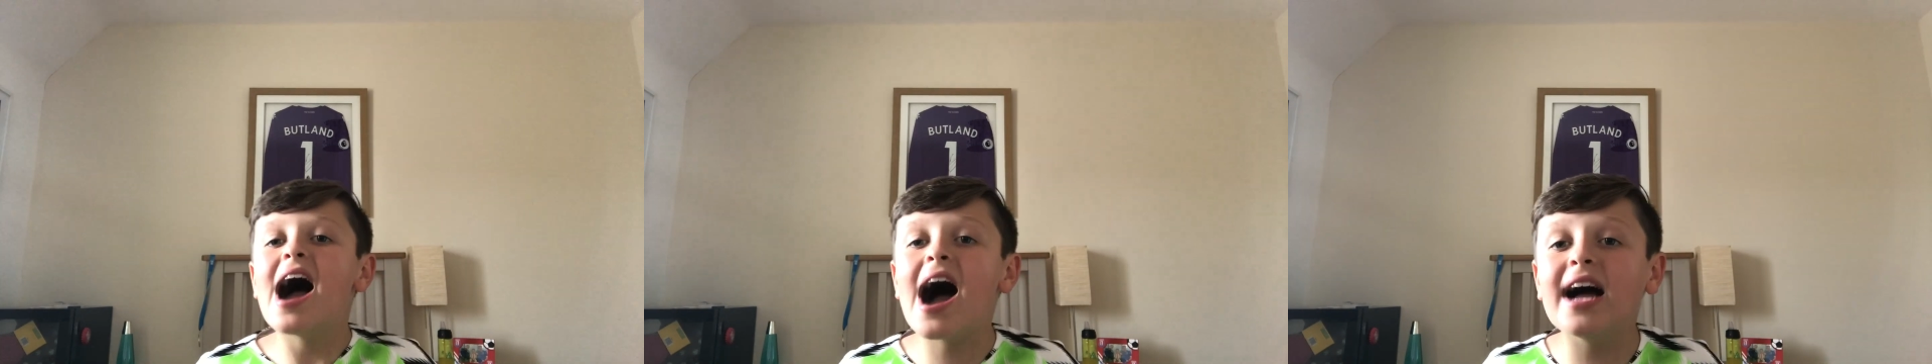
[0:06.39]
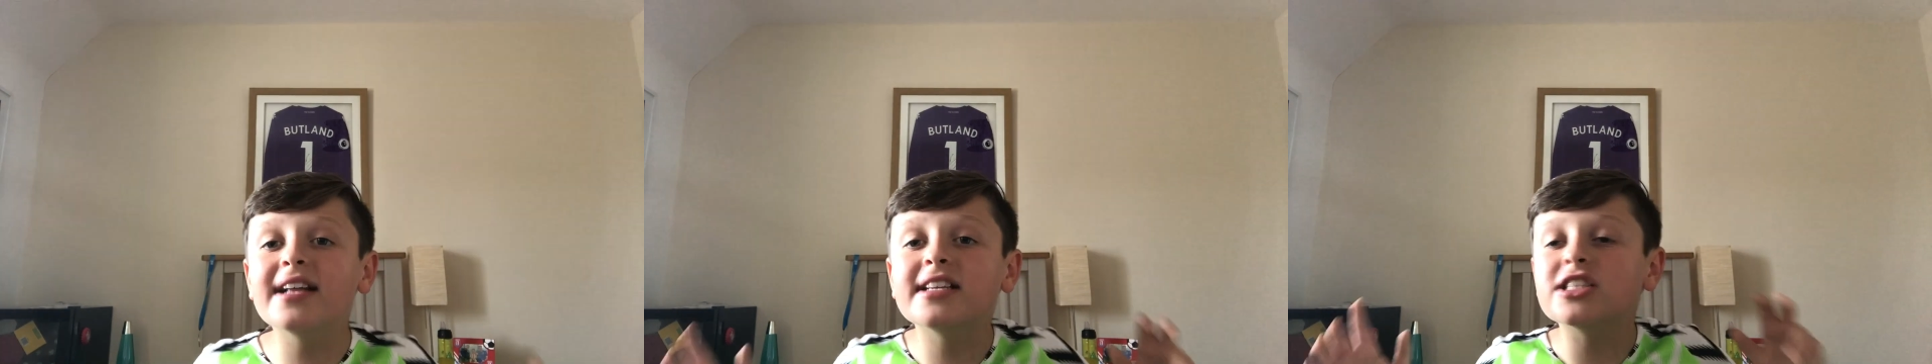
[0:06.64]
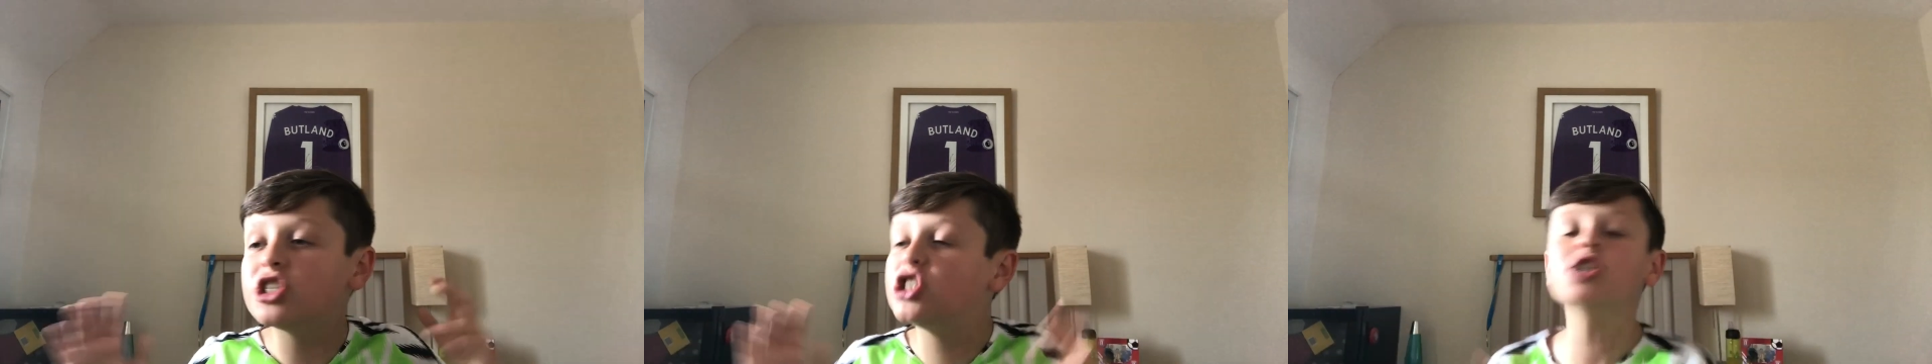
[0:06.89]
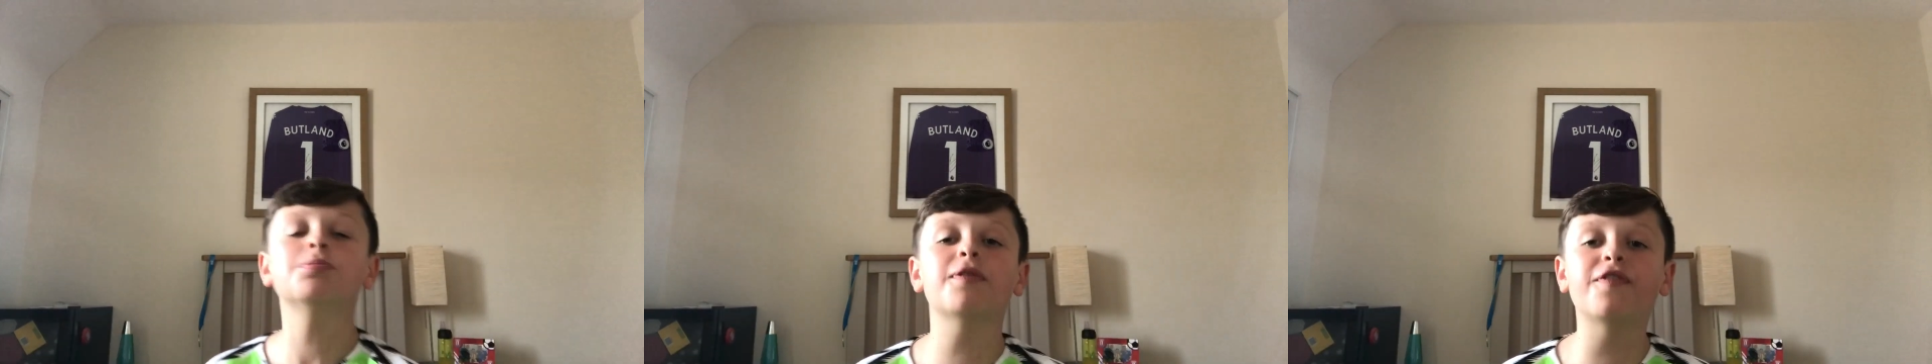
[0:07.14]
And
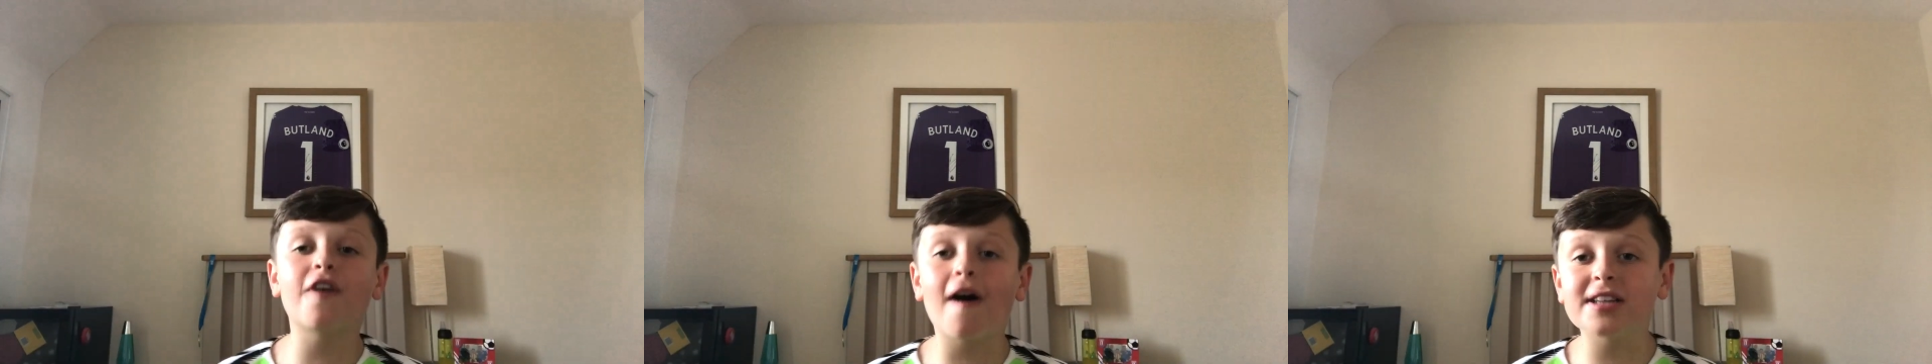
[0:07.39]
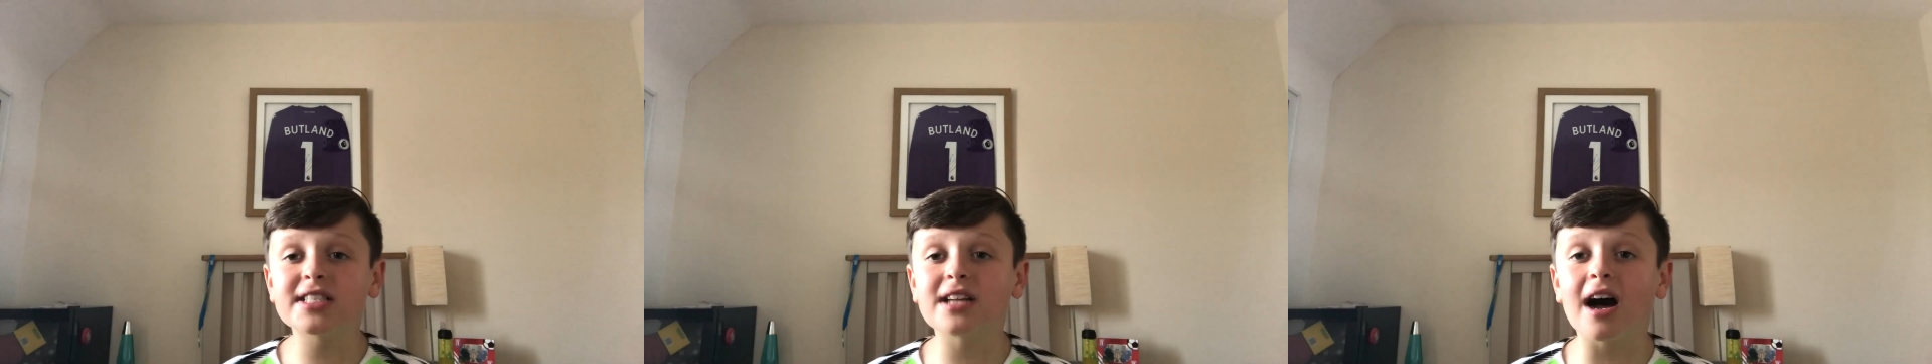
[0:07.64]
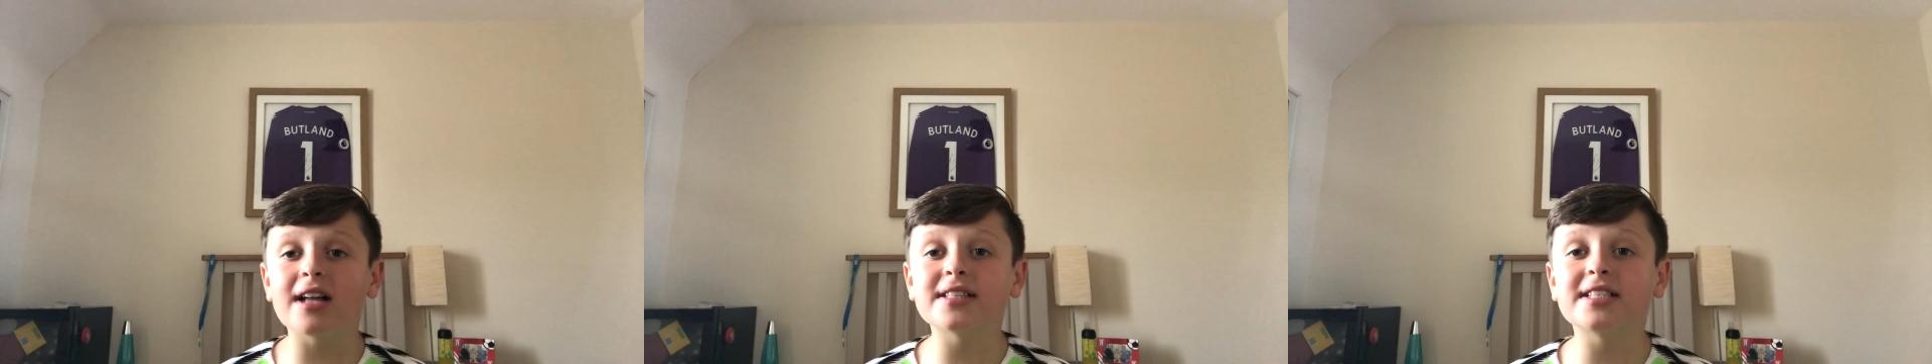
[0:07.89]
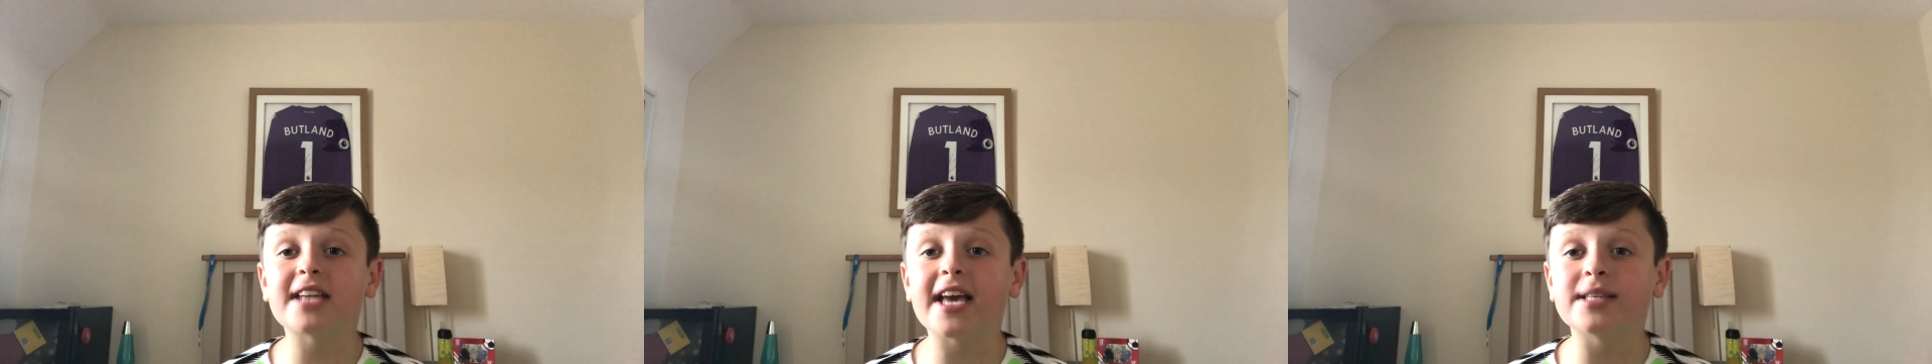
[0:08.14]
just before I start
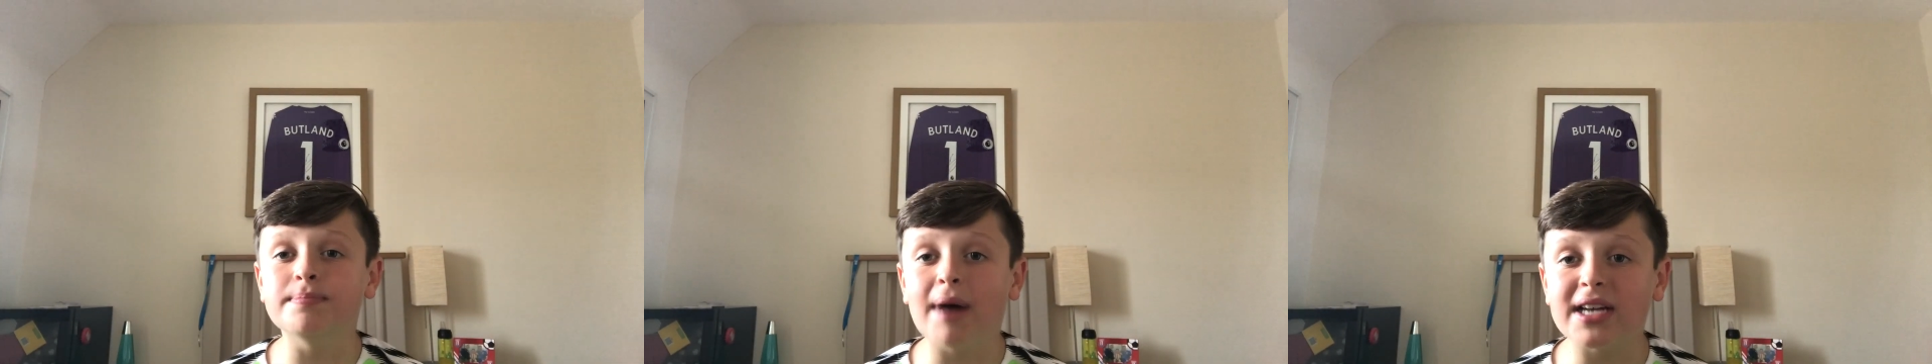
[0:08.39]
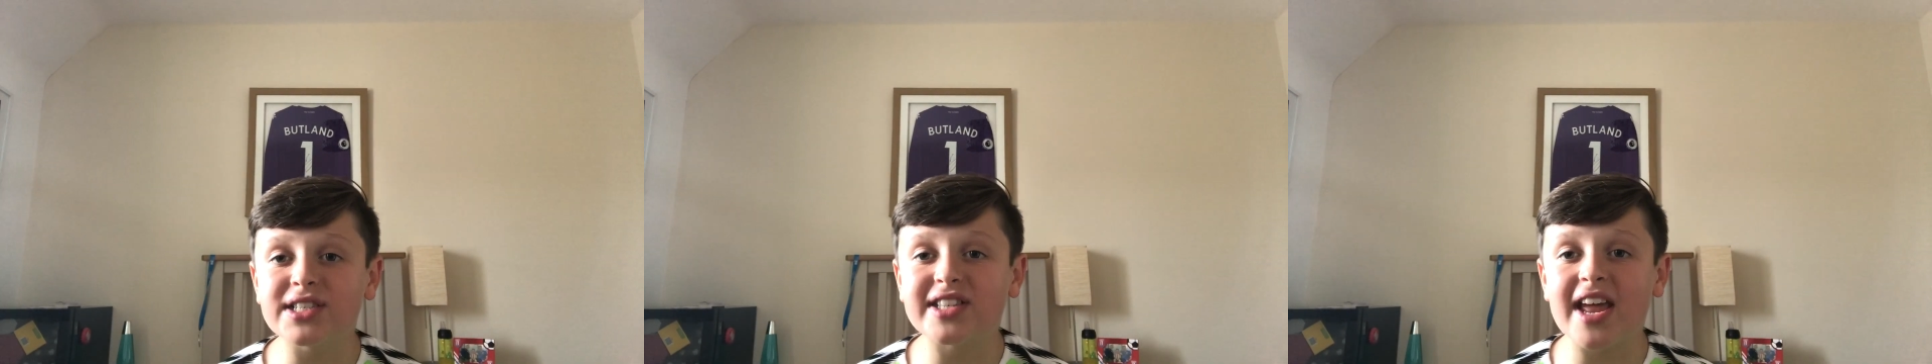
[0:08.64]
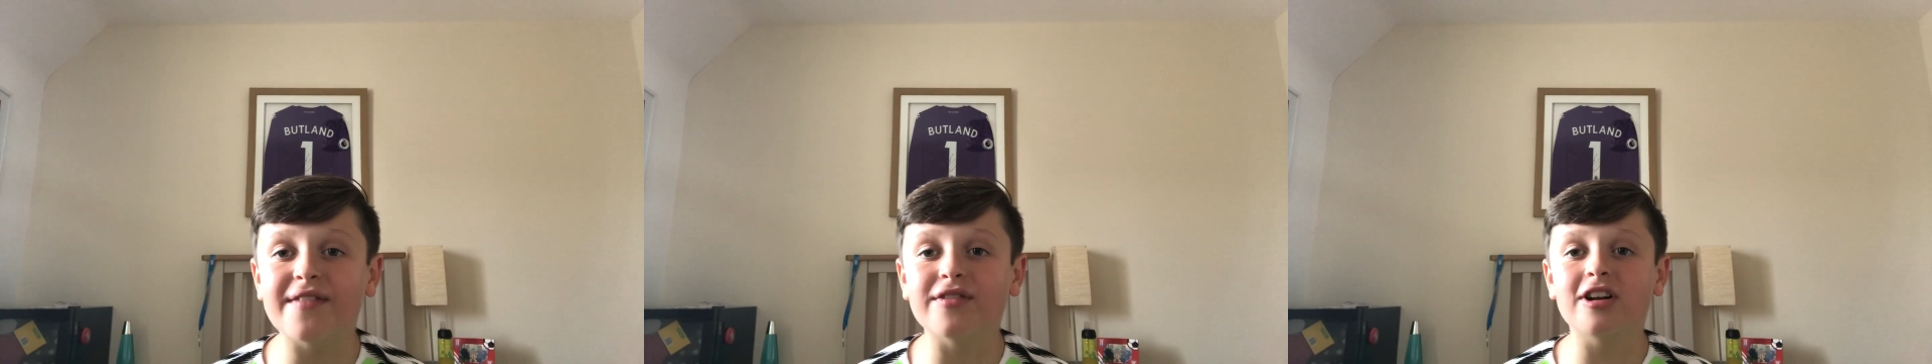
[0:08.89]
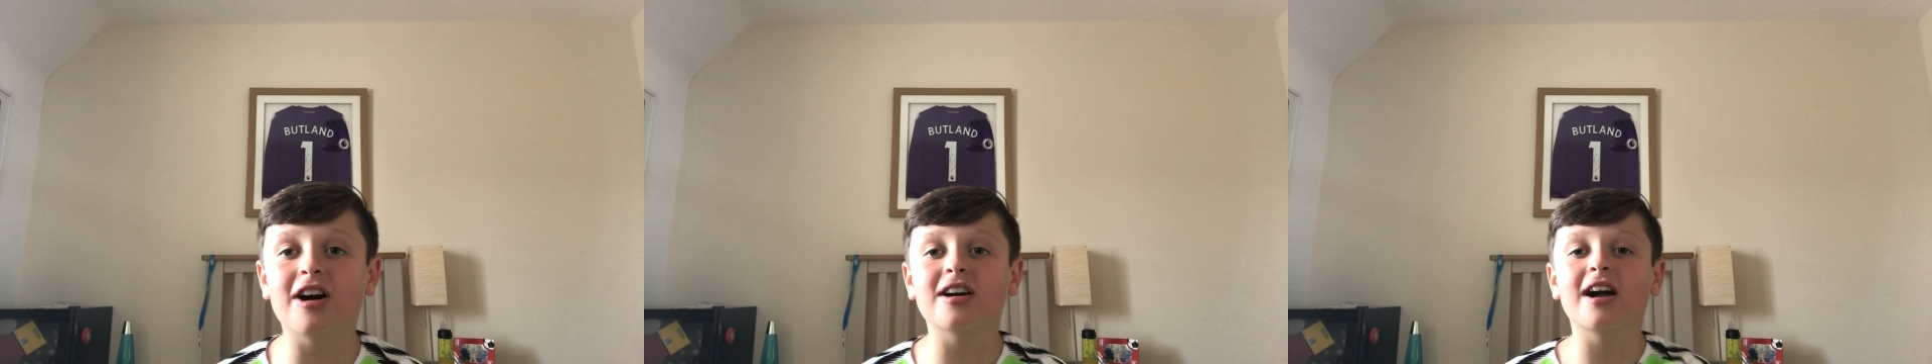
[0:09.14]
today's match day
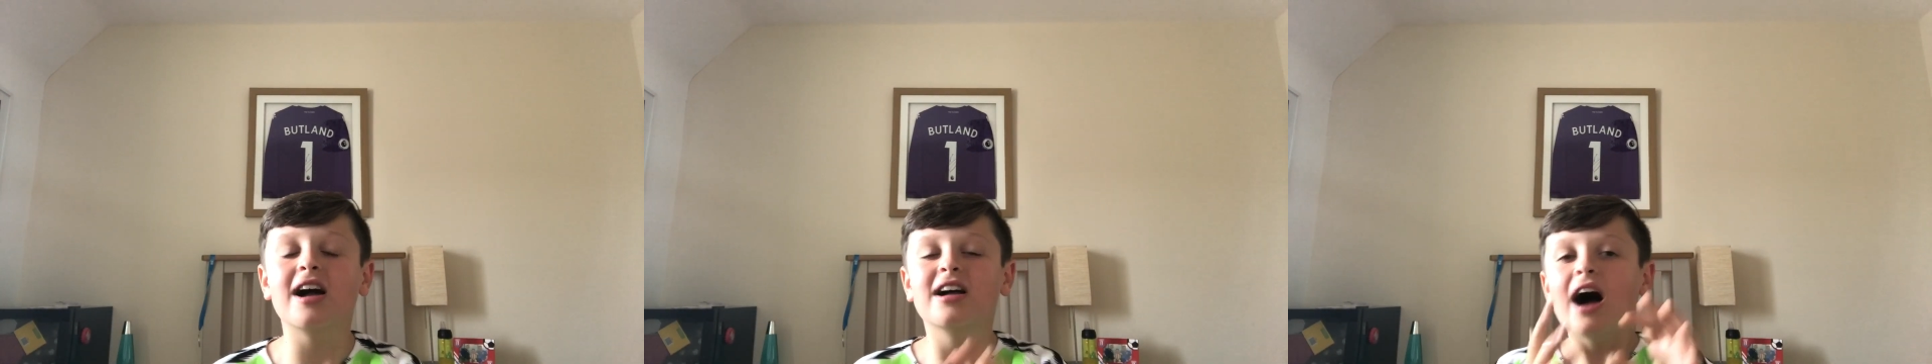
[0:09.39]
vlog,